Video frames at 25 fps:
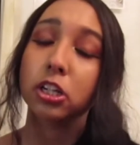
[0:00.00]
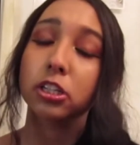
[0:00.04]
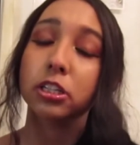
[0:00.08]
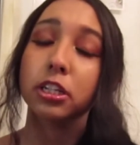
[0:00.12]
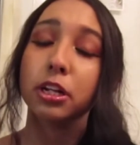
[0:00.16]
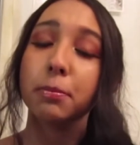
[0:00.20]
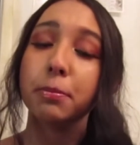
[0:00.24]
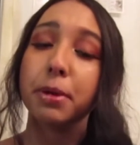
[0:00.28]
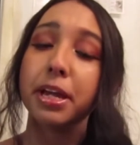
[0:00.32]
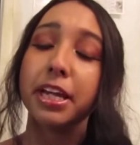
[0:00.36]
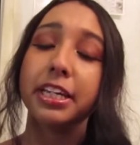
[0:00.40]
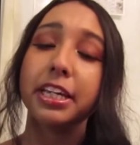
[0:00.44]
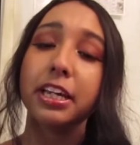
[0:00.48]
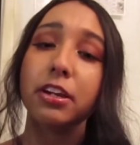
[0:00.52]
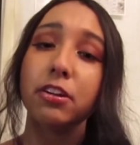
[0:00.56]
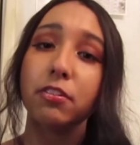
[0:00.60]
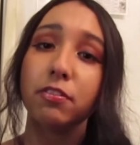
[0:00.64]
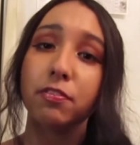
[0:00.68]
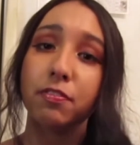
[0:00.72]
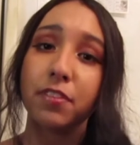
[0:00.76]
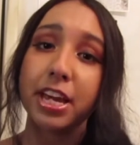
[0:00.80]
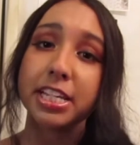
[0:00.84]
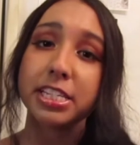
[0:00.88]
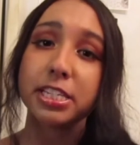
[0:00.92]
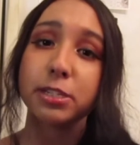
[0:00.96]
They're making
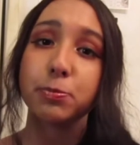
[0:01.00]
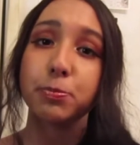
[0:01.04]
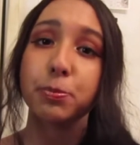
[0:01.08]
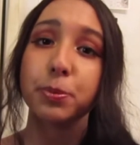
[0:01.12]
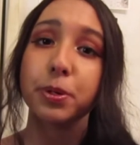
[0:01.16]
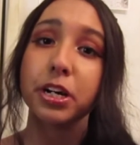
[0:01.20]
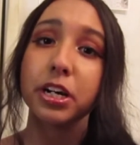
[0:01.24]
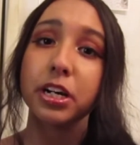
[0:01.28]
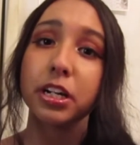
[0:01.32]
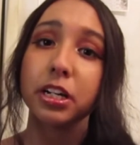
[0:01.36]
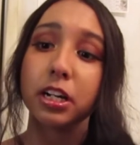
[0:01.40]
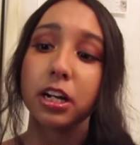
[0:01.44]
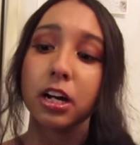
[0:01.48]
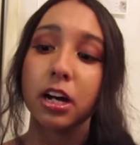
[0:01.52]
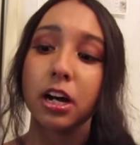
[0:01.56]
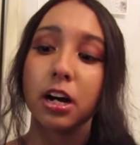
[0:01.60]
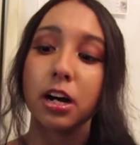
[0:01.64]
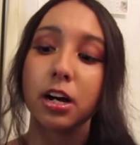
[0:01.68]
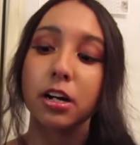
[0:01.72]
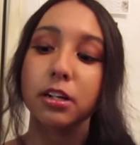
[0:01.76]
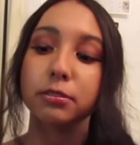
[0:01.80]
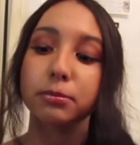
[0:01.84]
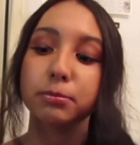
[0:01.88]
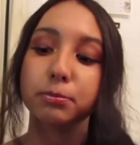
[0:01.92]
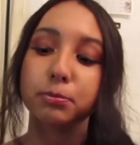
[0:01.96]

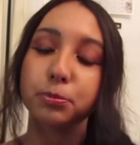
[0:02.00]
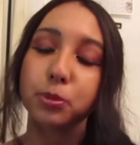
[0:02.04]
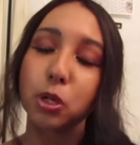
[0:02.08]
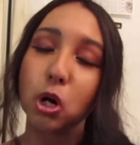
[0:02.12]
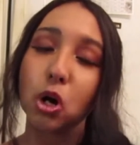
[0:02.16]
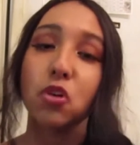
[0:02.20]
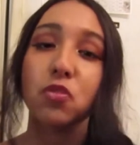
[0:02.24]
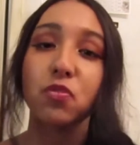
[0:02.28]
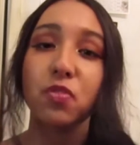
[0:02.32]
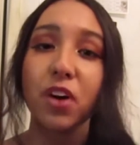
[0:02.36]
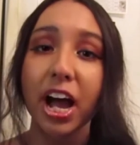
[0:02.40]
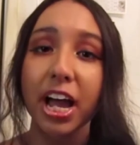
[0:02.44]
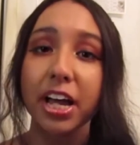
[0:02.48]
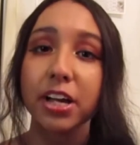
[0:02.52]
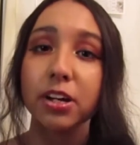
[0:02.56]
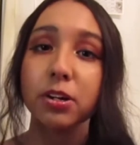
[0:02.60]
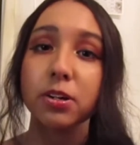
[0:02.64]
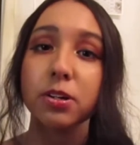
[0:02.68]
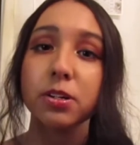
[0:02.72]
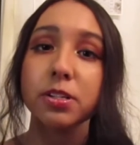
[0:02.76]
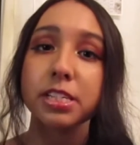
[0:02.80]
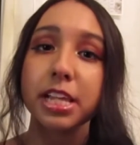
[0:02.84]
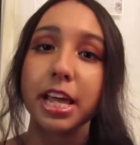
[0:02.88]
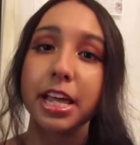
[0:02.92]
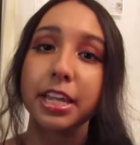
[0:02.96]
Facebook
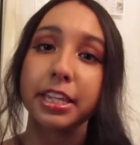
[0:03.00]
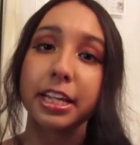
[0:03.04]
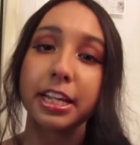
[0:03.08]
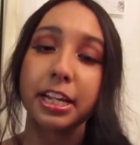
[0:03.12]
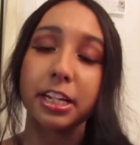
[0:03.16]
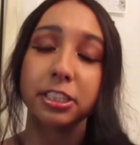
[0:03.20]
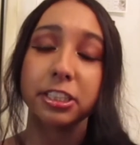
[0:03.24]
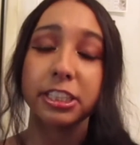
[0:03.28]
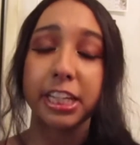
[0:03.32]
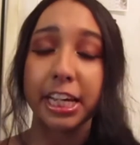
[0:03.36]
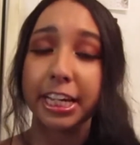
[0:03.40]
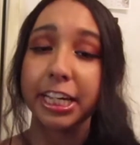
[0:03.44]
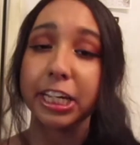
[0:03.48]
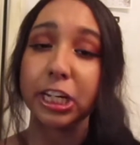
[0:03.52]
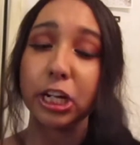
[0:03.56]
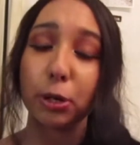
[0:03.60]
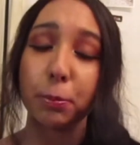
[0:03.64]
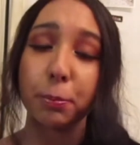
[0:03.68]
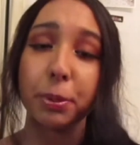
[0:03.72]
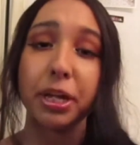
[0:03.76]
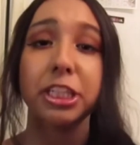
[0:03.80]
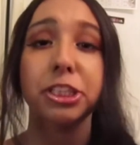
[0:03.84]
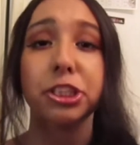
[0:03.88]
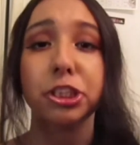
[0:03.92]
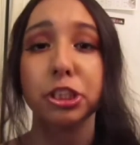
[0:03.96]
profiles, and they are taking her
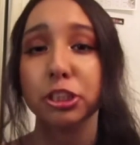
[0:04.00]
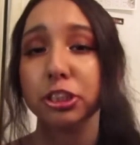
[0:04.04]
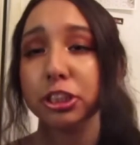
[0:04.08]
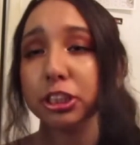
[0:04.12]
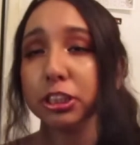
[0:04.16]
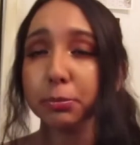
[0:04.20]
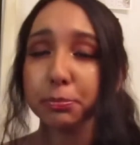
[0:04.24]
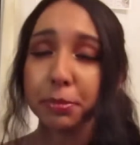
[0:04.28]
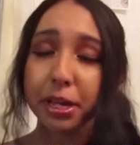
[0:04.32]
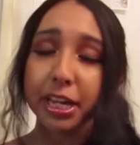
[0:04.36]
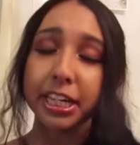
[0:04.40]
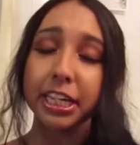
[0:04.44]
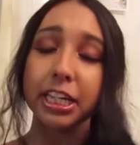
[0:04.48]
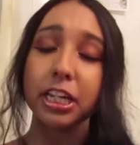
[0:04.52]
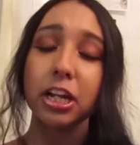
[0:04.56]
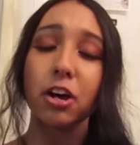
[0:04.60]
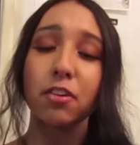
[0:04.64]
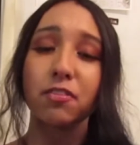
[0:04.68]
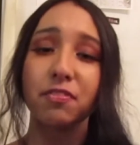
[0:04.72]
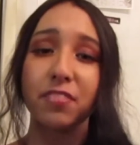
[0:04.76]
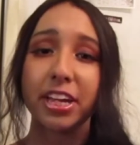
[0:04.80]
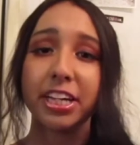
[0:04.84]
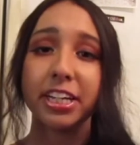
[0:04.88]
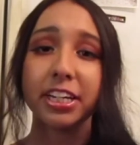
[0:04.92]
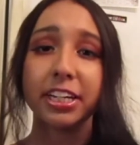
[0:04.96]
picture and just making a
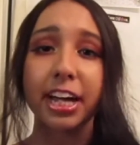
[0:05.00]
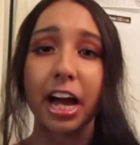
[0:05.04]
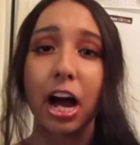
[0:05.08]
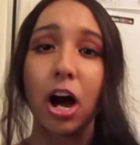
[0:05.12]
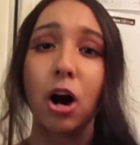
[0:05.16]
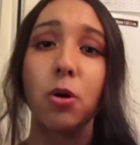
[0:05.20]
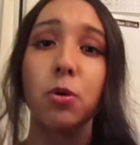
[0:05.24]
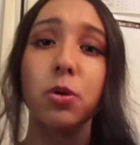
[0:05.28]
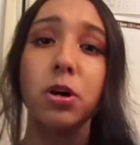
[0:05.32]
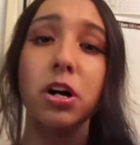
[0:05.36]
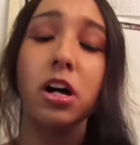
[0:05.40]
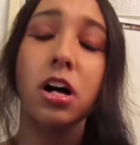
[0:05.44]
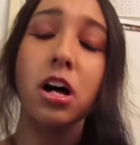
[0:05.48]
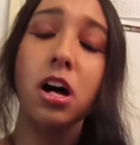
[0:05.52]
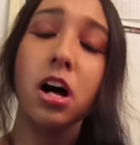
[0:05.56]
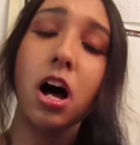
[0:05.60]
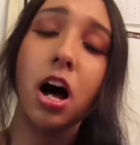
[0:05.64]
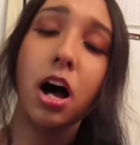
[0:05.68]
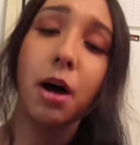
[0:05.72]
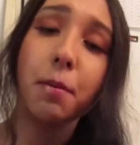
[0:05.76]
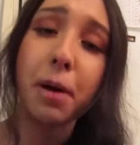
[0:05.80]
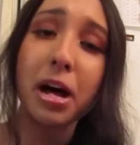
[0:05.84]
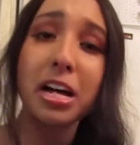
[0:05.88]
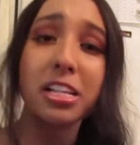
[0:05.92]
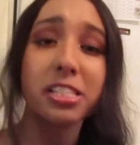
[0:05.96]
fake account
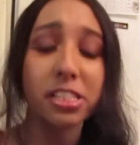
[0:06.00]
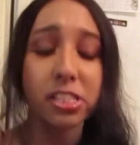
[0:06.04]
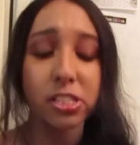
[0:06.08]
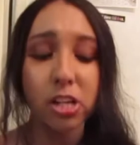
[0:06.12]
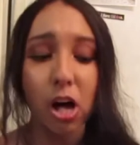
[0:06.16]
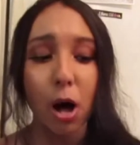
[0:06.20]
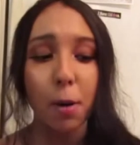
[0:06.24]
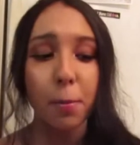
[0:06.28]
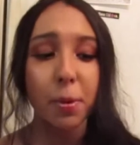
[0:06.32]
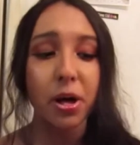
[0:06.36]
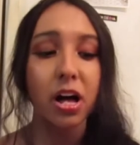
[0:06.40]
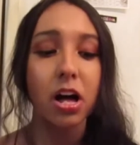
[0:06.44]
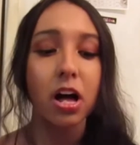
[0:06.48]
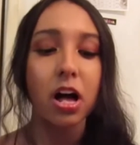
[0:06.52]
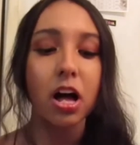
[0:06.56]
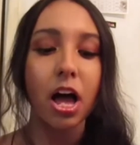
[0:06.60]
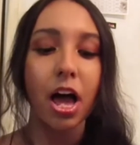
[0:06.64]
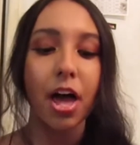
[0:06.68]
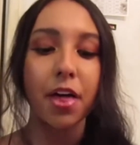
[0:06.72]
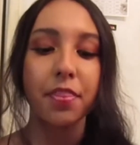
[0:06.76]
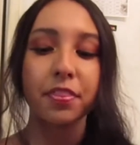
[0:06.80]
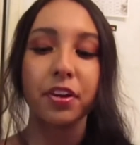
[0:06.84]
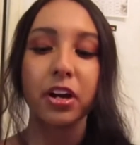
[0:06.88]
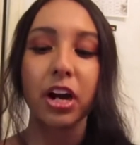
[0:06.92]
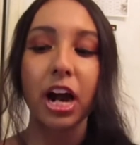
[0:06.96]
about Salma,
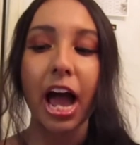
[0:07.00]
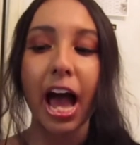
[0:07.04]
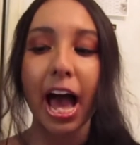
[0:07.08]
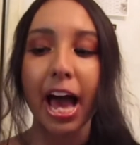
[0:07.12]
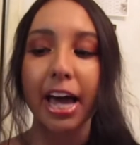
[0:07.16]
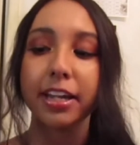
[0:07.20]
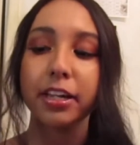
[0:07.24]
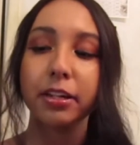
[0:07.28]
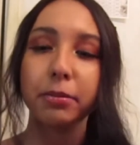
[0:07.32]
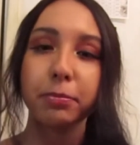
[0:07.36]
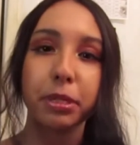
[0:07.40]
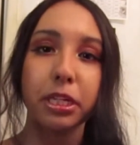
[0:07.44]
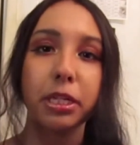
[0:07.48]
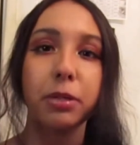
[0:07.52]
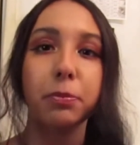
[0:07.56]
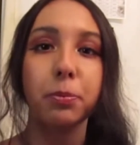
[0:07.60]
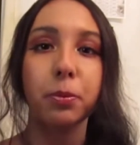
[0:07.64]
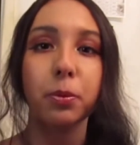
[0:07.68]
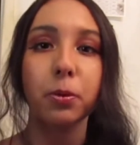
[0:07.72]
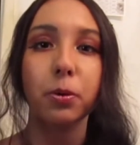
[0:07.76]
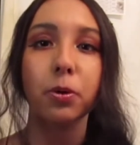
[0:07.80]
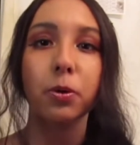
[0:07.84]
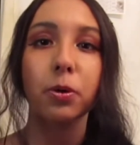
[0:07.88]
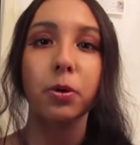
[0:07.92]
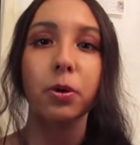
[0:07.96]
and they're adding
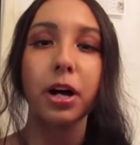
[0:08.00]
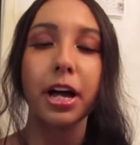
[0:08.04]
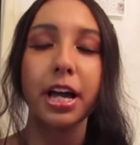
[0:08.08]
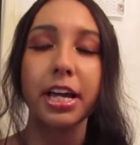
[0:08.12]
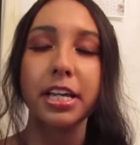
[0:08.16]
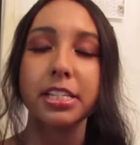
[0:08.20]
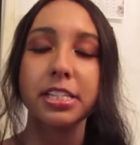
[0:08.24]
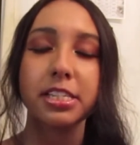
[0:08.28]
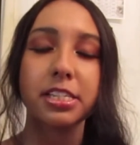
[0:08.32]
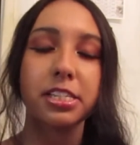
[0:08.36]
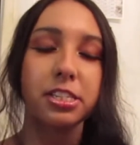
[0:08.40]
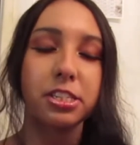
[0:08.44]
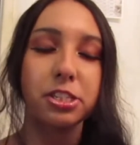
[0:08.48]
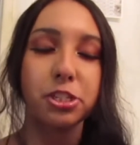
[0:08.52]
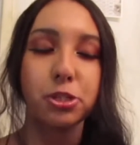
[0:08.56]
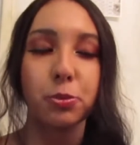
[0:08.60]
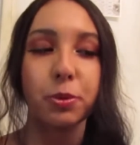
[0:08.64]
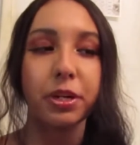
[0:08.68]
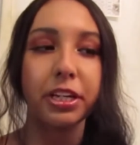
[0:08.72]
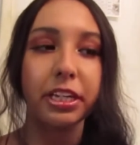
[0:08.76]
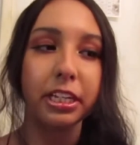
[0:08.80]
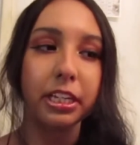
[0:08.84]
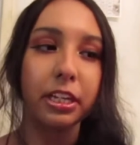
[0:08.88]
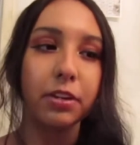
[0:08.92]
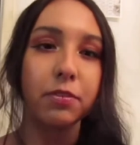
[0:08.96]
people and
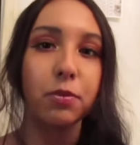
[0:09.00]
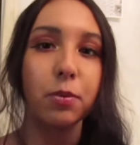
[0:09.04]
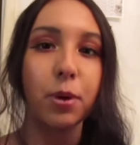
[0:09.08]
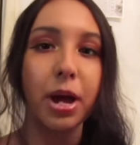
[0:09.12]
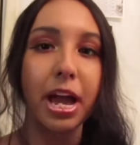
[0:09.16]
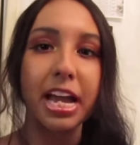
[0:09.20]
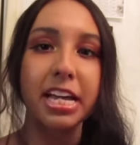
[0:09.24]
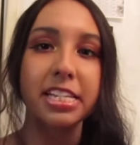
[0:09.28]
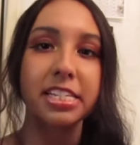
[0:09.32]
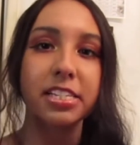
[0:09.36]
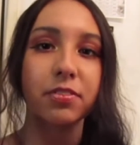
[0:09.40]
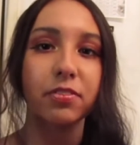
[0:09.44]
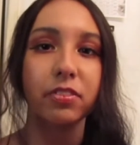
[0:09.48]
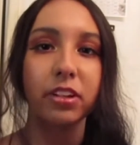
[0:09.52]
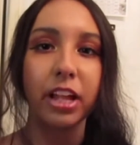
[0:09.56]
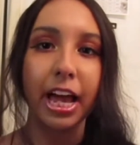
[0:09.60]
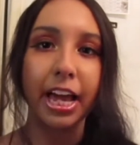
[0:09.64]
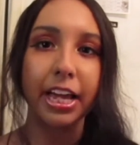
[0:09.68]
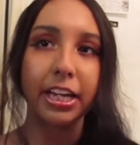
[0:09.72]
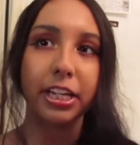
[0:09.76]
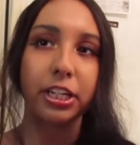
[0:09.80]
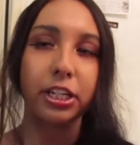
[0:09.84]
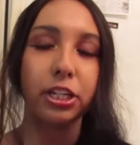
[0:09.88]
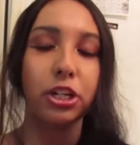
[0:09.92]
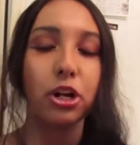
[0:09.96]
doing giveaways of,
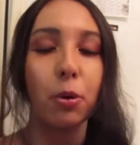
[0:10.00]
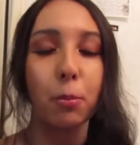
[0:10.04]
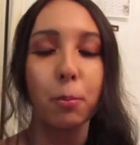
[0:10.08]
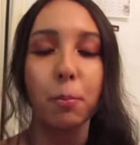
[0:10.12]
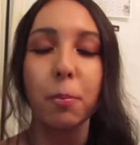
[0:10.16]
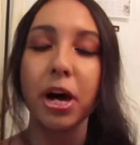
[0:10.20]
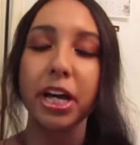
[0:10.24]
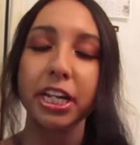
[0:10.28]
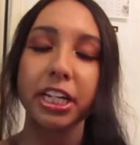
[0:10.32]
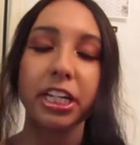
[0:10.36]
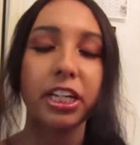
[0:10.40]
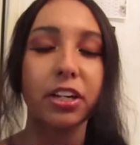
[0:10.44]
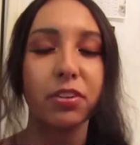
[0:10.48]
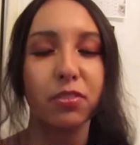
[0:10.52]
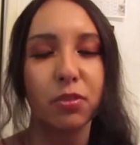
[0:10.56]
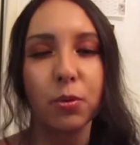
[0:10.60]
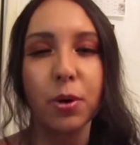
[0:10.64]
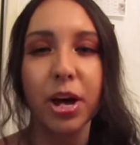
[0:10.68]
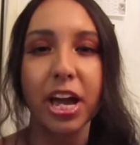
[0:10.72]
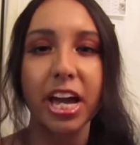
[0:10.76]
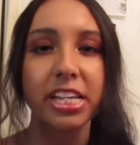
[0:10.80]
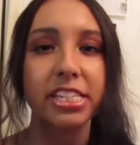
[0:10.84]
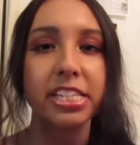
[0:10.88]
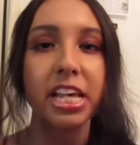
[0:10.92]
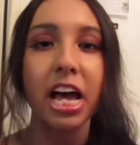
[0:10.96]
like, you know, money
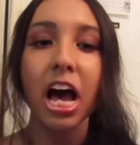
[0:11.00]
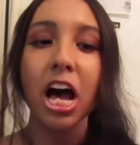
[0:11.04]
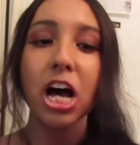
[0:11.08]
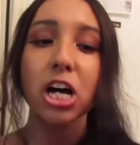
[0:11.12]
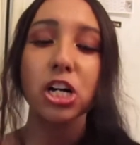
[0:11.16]
giveaways.